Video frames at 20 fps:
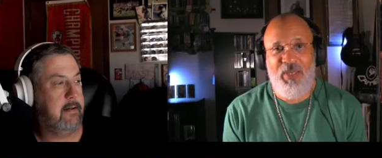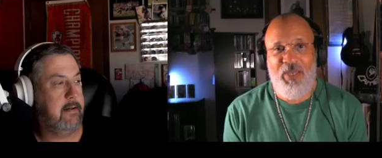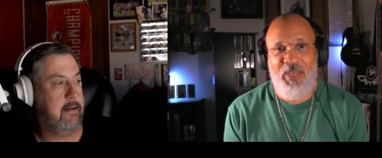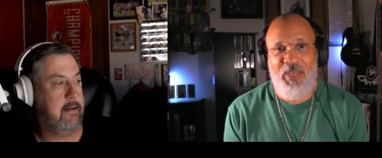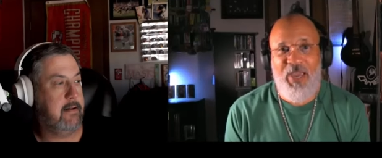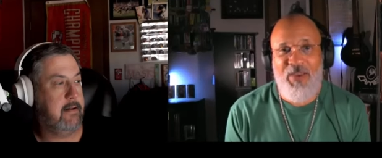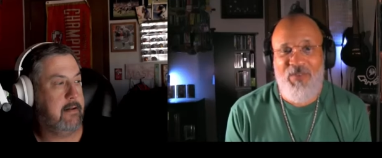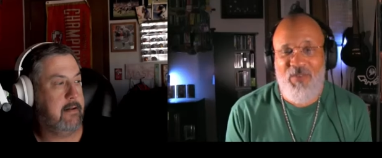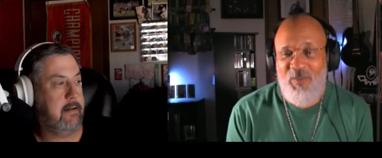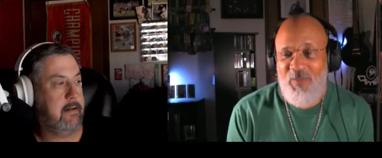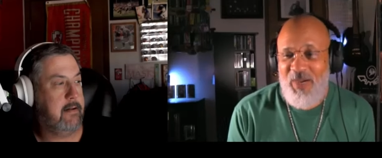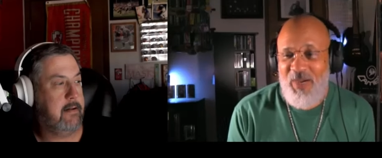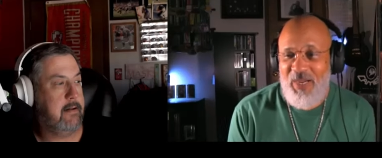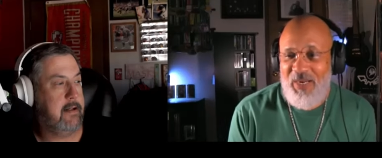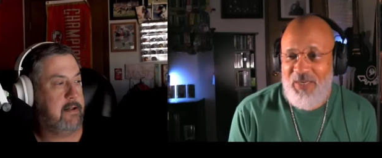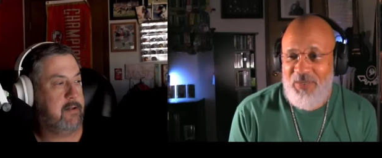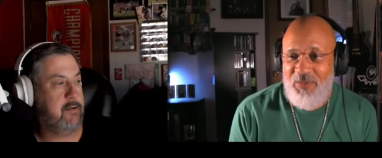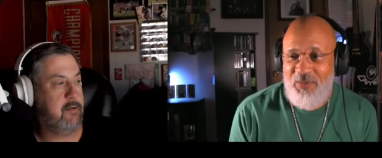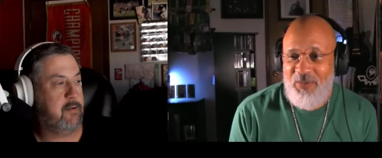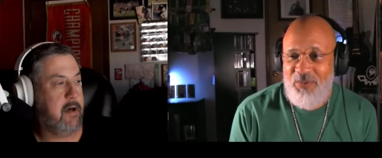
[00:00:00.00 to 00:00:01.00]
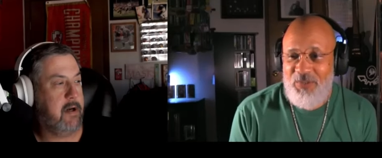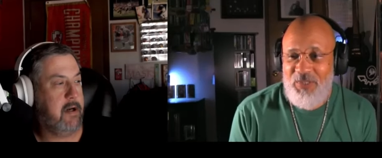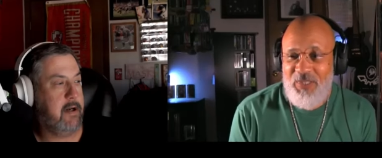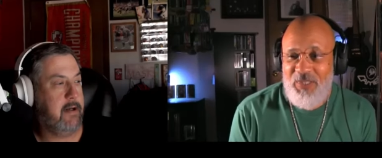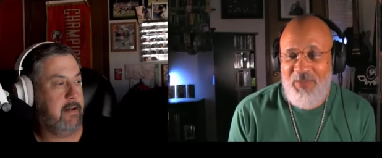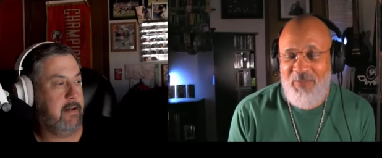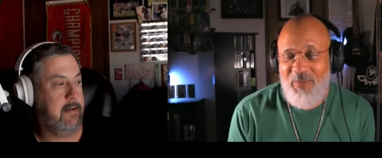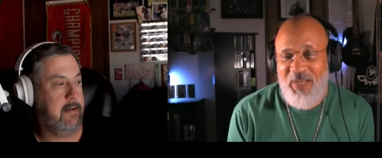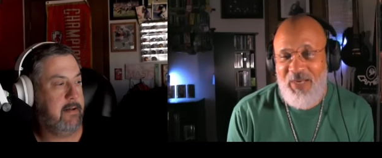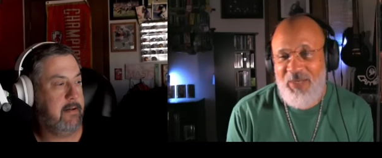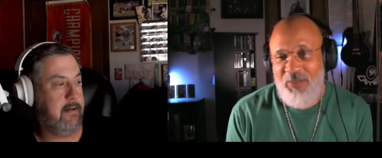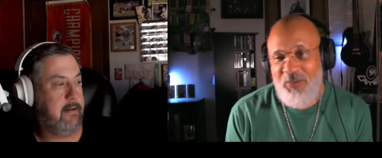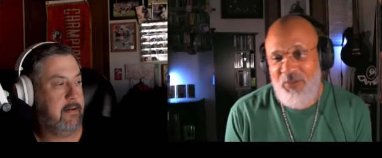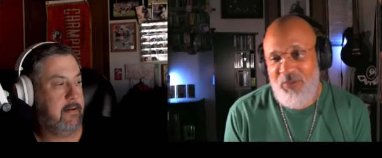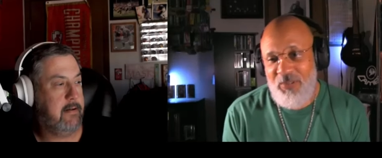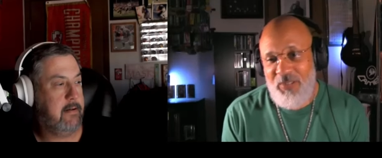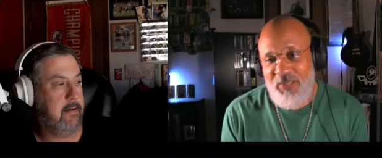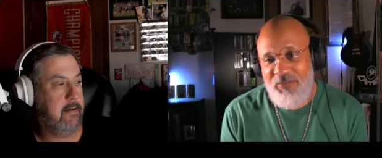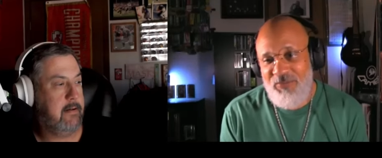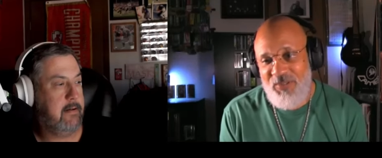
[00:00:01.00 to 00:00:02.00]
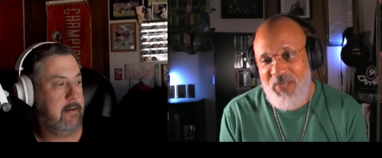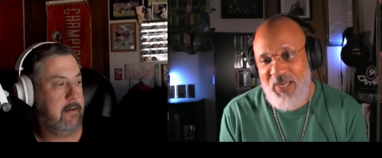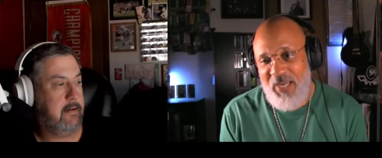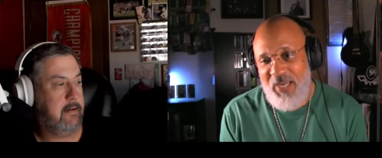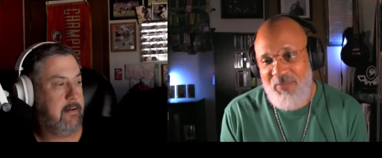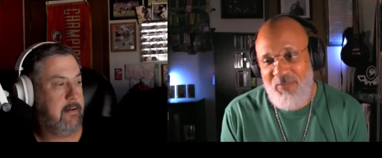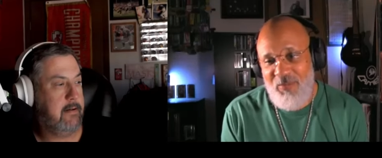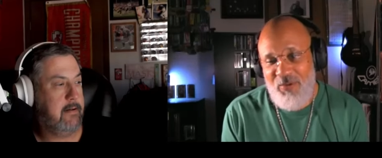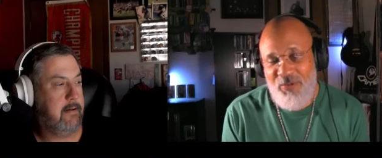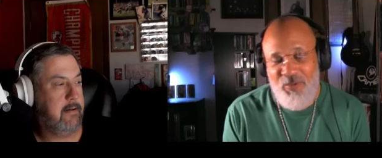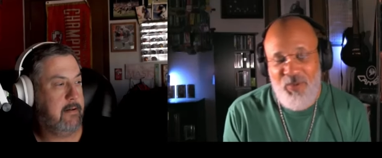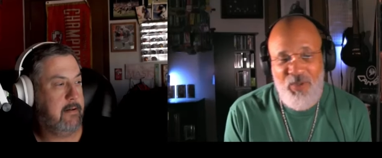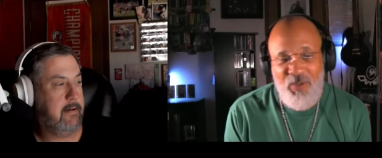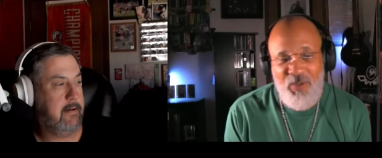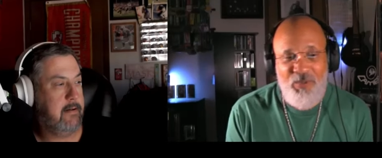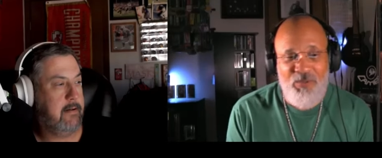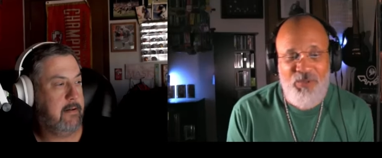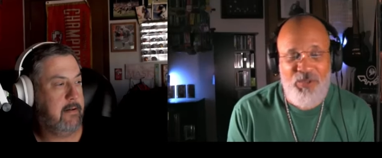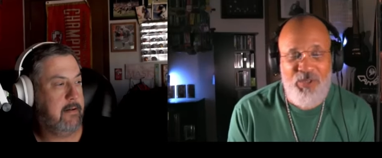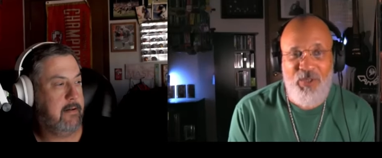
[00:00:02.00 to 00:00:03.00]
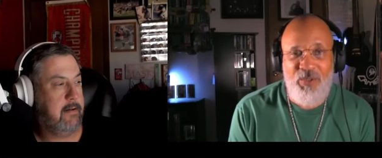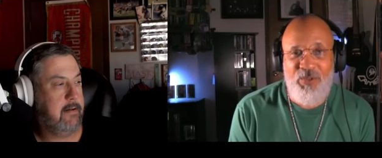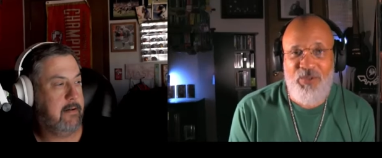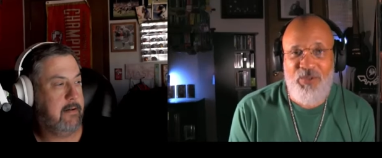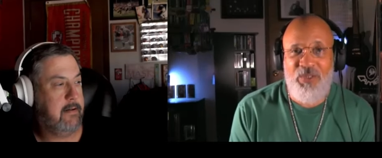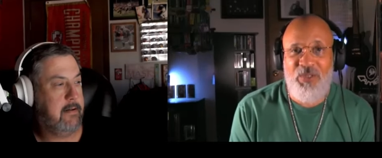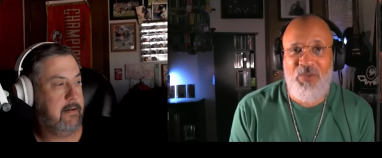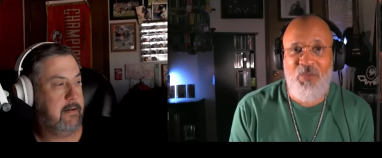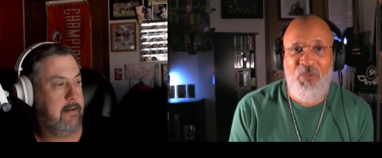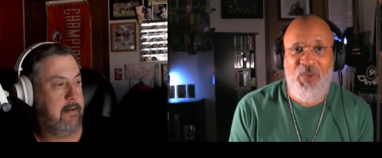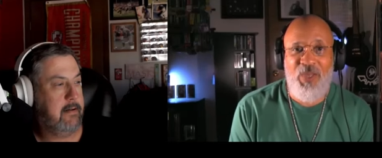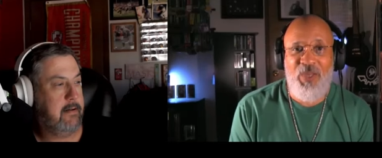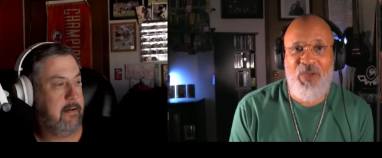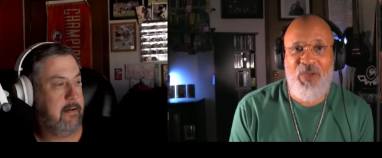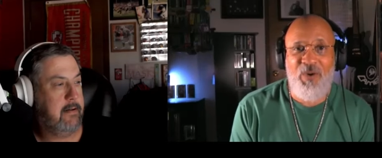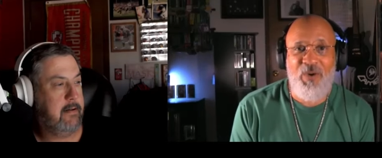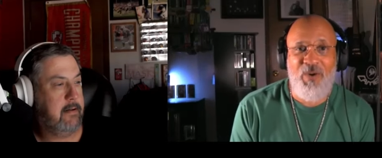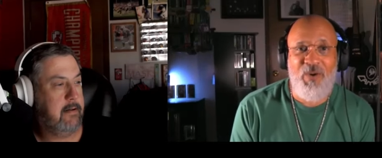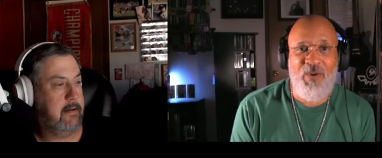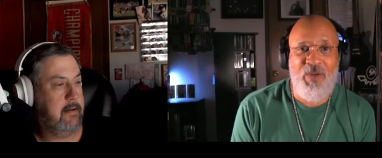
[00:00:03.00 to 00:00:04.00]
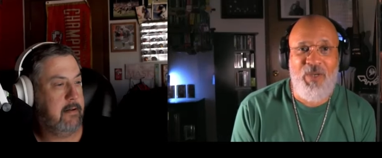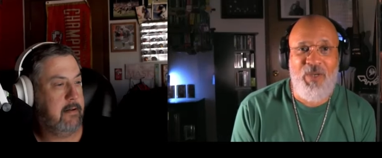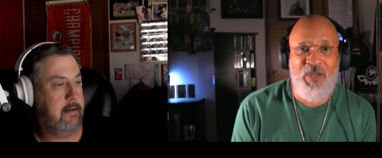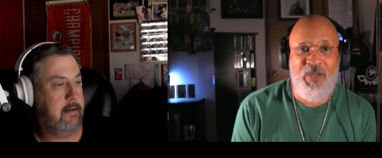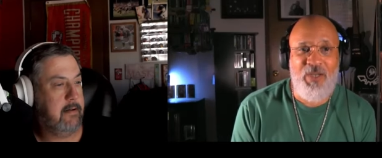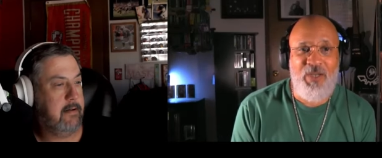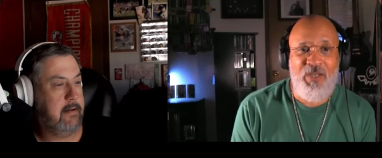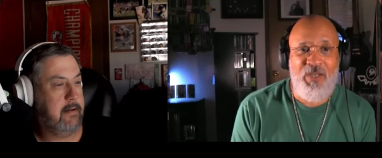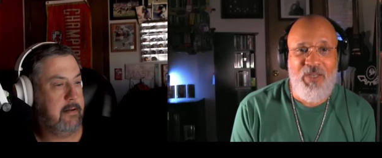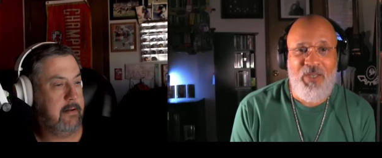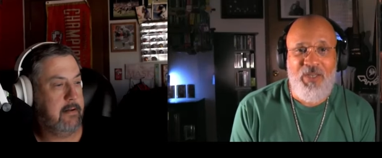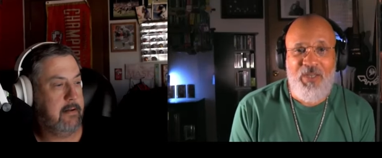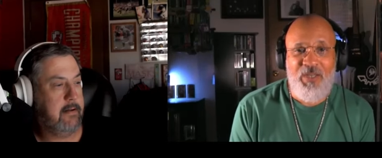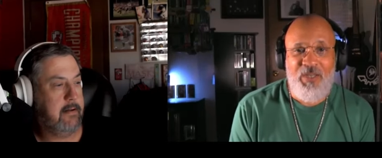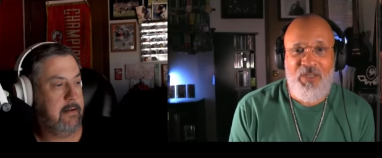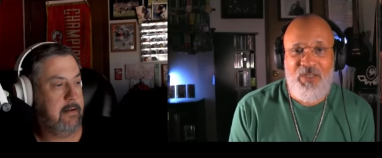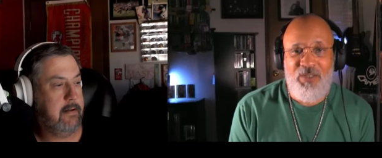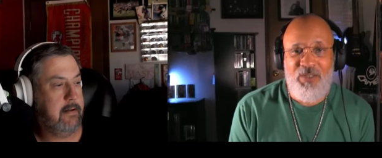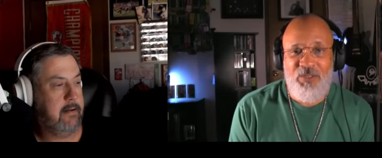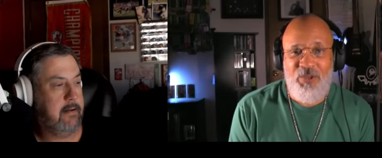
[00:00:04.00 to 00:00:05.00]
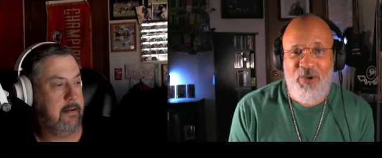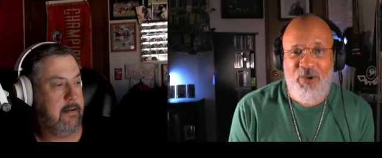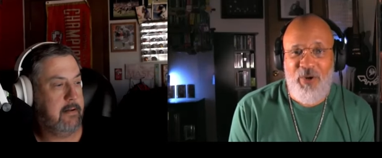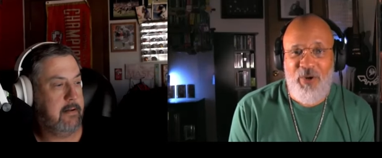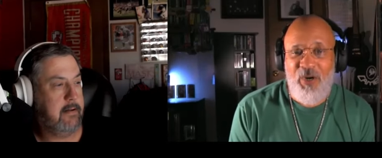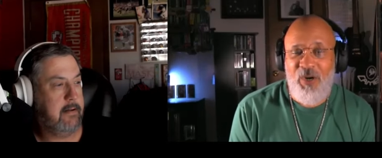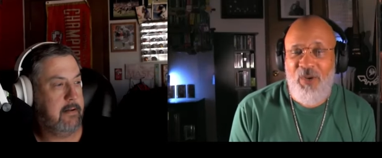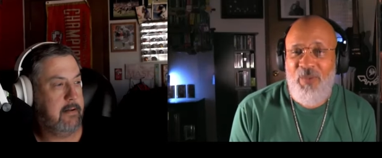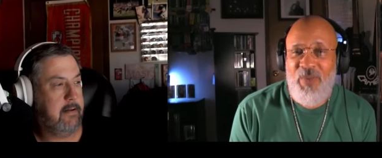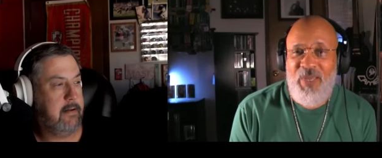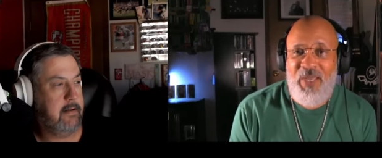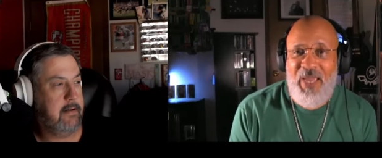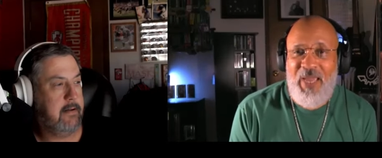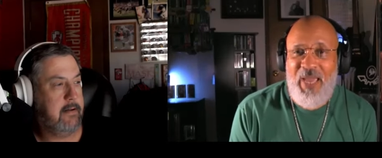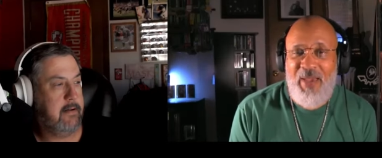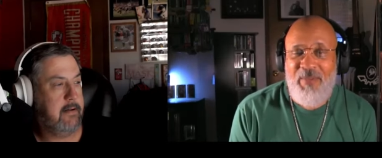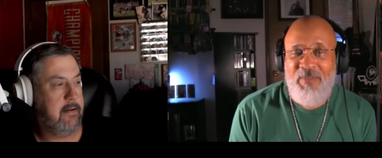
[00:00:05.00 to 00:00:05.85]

Speaker 1: Everybody That's who's right. anybody who loves Game of Thrones knows that we are uh, starting our recap